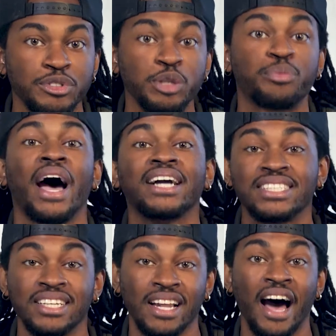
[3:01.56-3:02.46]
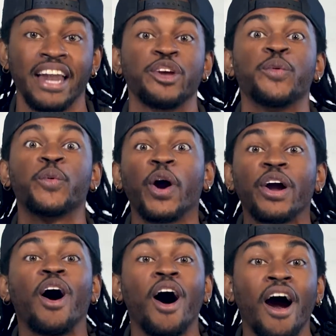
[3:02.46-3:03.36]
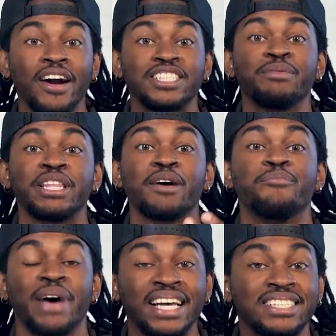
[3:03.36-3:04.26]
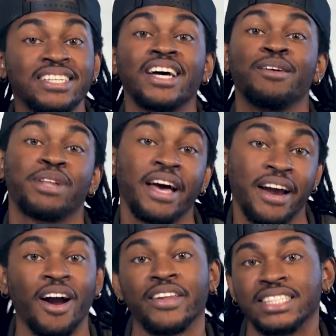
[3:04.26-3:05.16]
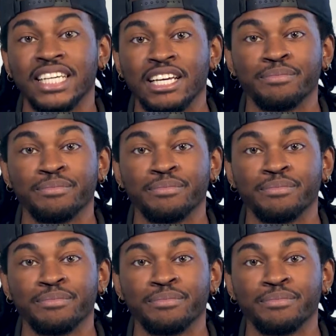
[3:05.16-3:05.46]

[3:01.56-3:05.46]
you practice a lot and you work hard to be the best player on a team.